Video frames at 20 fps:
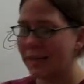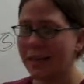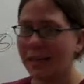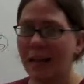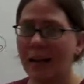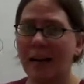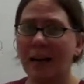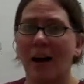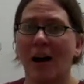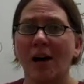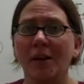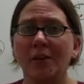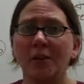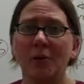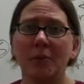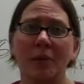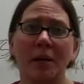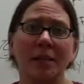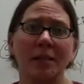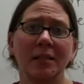is that it
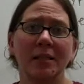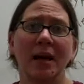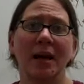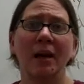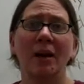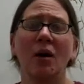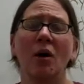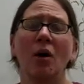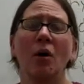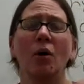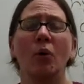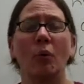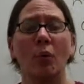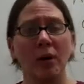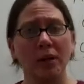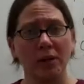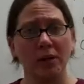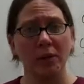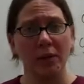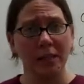also means that
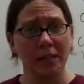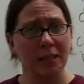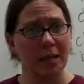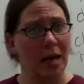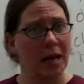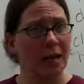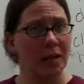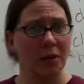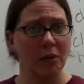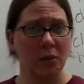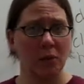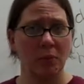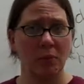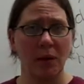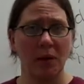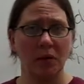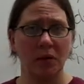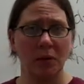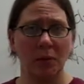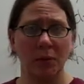once you get diagnosed with
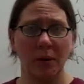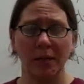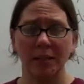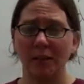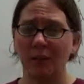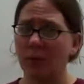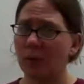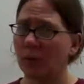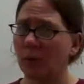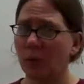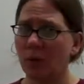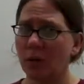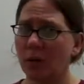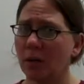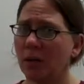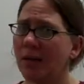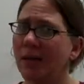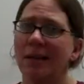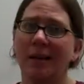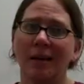major depressive
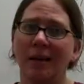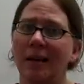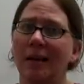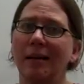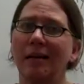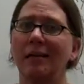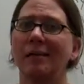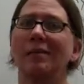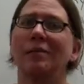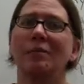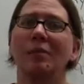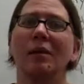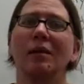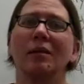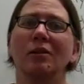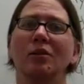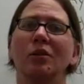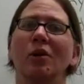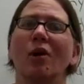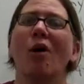disorder, it doesn't mean
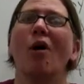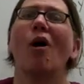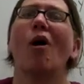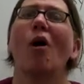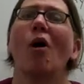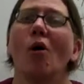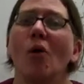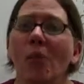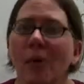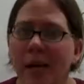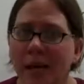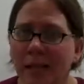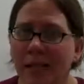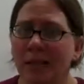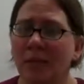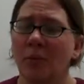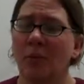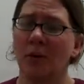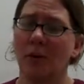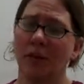that you
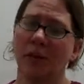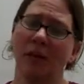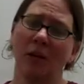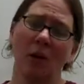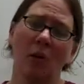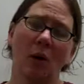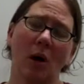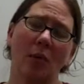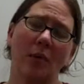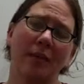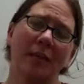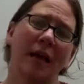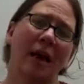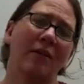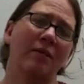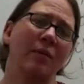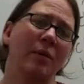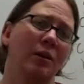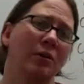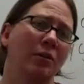always
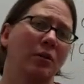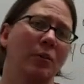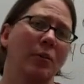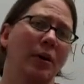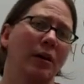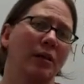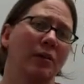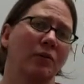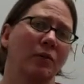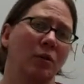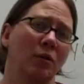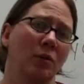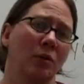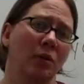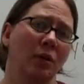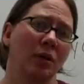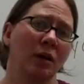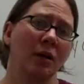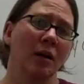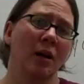have major depressive
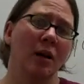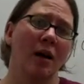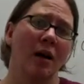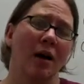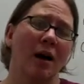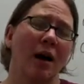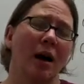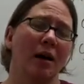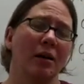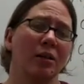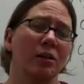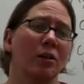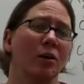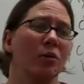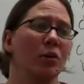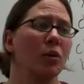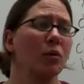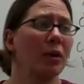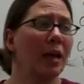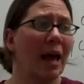disorder. So
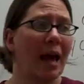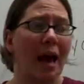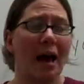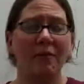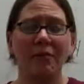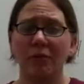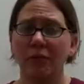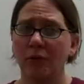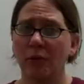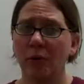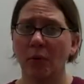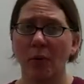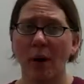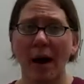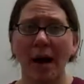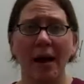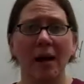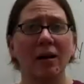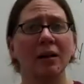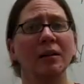you could have it for a
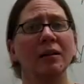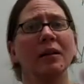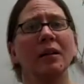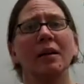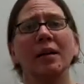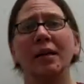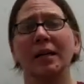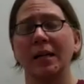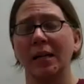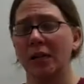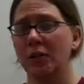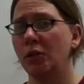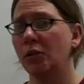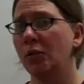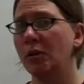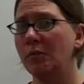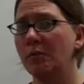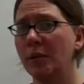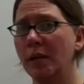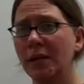while, get
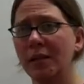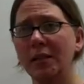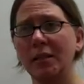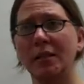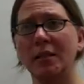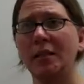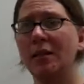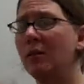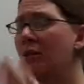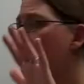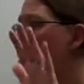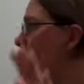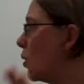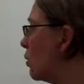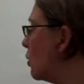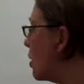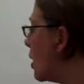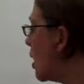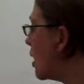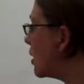treatment, no
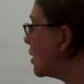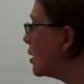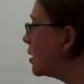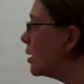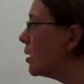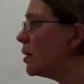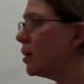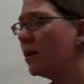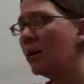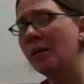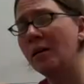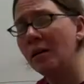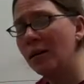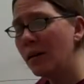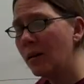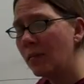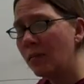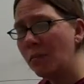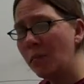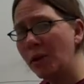longer
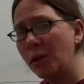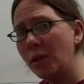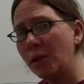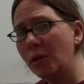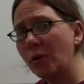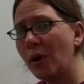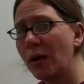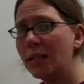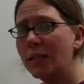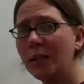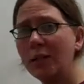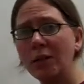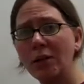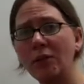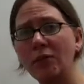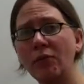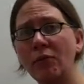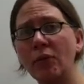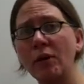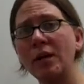meet the
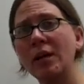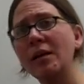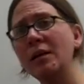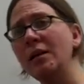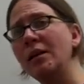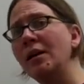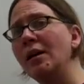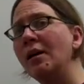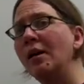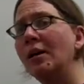criteria for it,